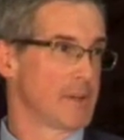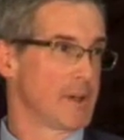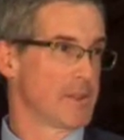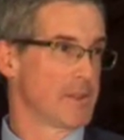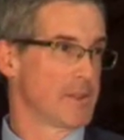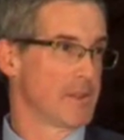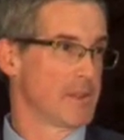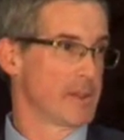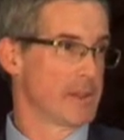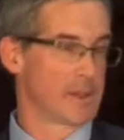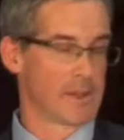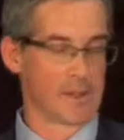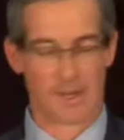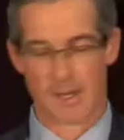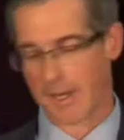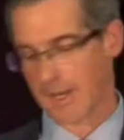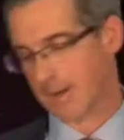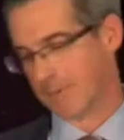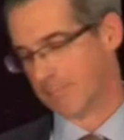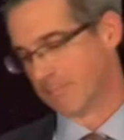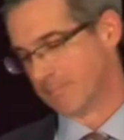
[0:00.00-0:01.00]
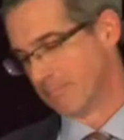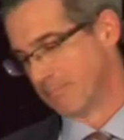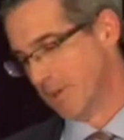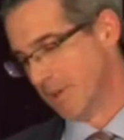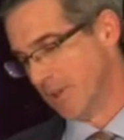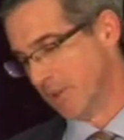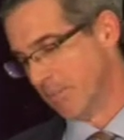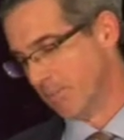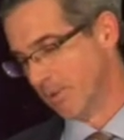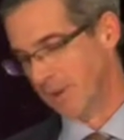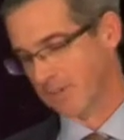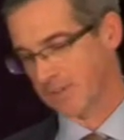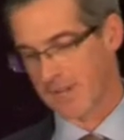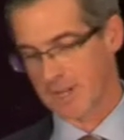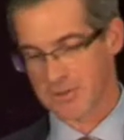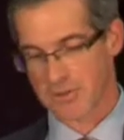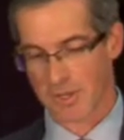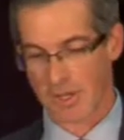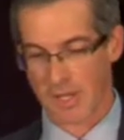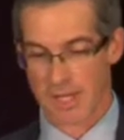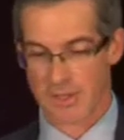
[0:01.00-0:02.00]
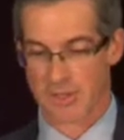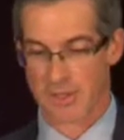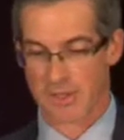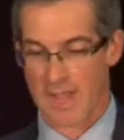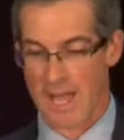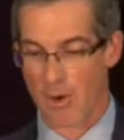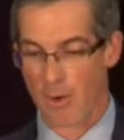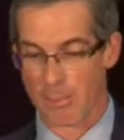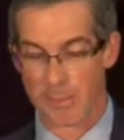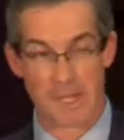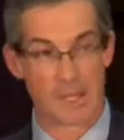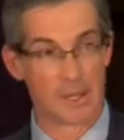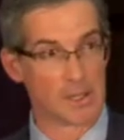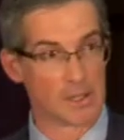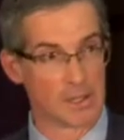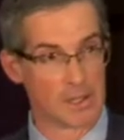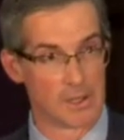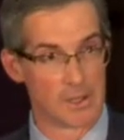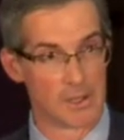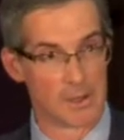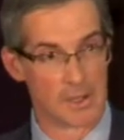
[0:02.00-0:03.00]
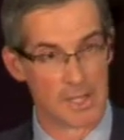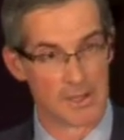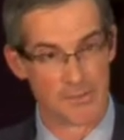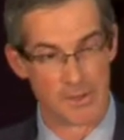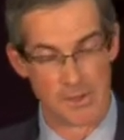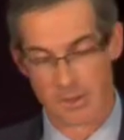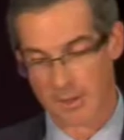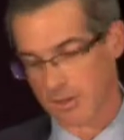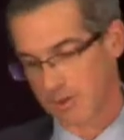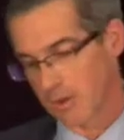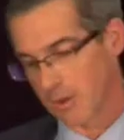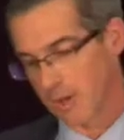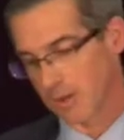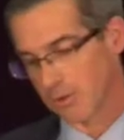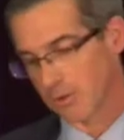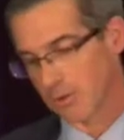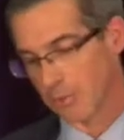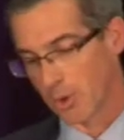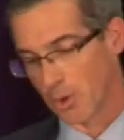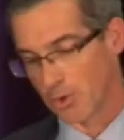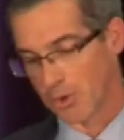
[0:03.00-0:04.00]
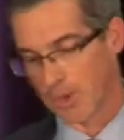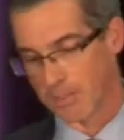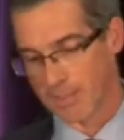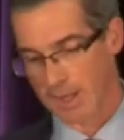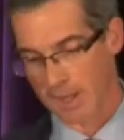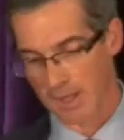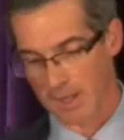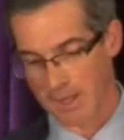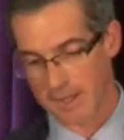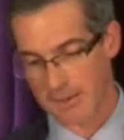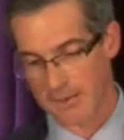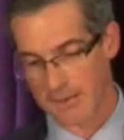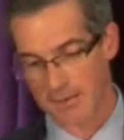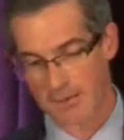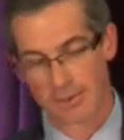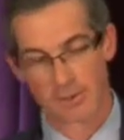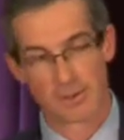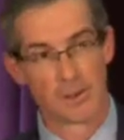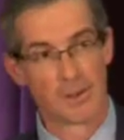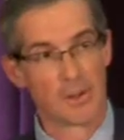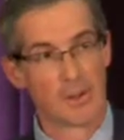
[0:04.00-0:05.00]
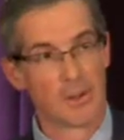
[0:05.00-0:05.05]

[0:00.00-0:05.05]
I think uh, in the presidential election that will be clear given the uh, tumult in the Middle East.